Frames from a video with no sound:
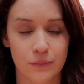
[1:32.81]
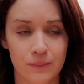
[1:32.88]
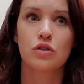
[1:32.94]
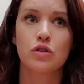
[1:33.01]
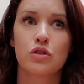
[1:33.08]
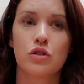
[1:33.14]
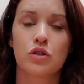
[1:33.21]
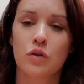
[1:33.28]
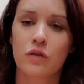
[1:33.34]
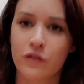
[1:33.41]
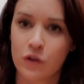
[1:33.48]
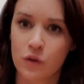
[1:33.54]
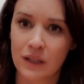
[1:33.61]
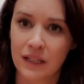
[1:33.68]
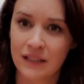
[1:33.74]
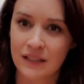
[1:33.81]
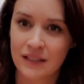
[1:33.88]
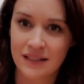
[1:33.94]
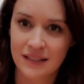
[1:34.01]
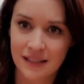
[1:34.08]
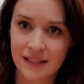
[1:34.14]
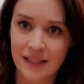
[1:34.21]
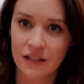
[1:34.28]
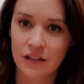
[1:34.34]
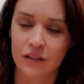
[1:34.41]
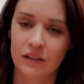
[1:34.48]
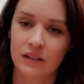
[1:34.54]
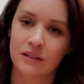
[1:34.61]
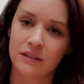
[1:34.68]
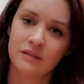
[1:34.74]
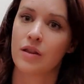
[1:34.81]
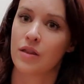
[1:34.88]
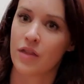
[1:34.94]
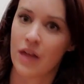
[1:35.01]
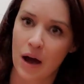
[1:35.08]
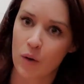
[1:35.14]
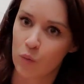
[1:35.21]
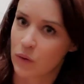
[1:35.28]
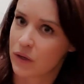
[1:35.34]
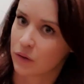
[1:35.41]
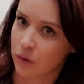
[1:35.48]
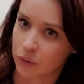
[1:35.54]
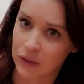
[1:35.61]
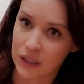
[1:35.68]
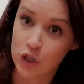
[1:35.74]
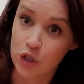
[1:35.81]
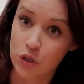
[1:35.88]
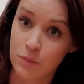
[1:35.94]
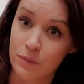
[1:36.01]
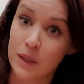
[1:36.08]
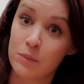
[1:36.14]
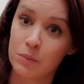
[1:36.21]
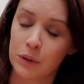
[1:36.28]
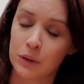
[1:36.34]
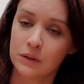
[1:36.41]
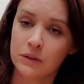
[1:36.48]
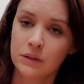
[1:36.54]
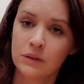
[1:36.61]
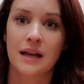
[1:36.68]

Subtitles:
So if you consider that we are only 2 people